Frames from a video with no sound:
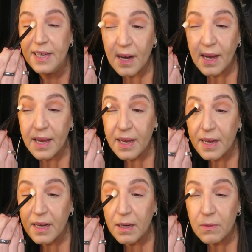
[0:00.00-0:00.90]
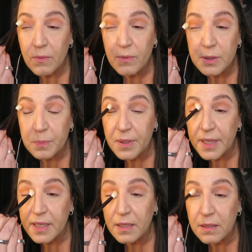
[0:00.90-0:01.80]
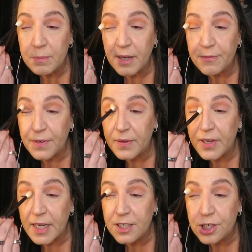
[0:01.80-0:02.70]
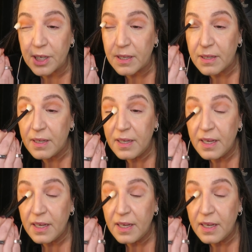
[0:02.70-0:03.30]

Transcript: I was putting on my foundation